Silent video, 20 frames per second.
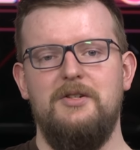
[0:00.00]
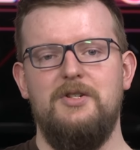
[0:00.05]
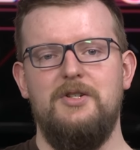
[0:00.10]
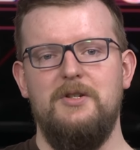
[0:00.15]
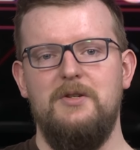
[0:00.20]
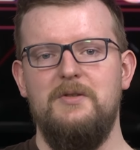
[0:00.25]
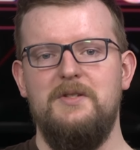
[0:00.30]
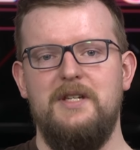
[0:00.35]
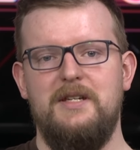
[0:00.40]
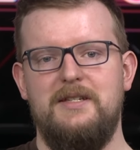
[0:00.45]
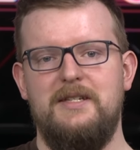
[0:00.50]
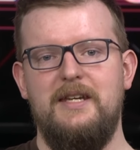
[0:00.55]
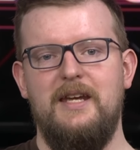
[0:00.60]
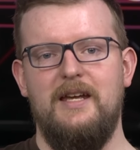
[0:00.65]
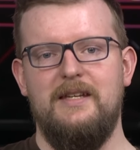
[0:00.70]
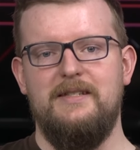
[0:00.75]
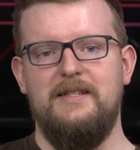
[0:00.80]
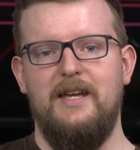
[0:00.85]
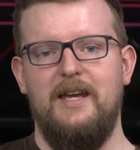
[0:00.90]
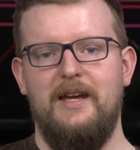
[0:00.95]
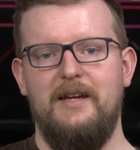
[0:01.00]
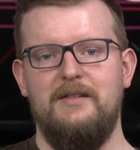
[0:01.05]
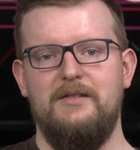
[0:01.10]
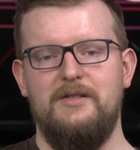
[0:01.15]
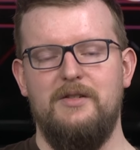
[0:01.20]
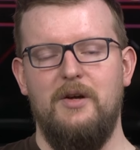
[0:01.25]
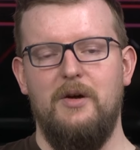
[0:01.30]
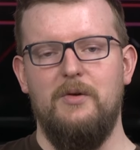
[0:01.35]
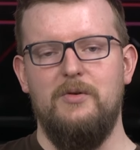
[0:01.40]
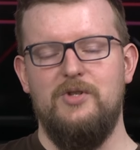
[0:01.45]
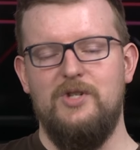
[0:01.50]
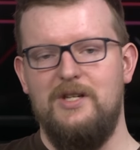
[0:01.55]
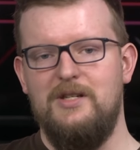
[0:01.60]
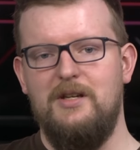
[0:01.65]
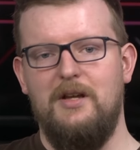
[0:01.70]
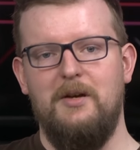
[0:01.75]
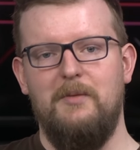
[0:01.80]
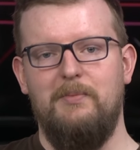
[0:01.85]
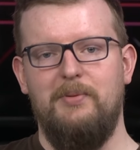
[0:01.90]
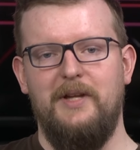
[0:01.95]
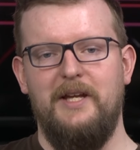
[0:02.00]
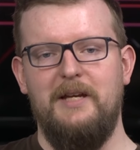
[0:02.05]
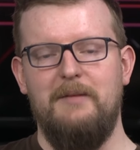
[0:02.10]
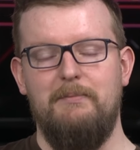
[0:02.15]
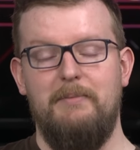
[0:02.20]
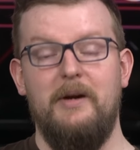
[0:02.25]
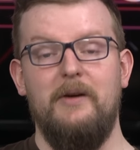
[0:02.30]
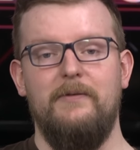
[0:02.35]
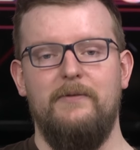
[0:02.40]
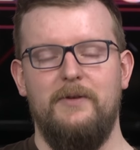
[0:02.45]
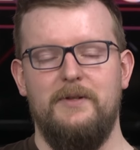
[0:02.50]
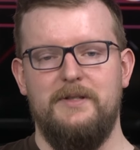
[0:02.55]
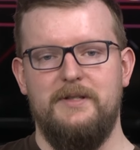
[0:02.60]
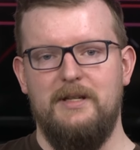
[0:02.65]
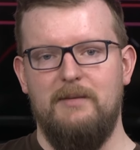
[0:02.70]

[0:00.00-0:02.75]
shoes at T S A, so she's on a plane barefoot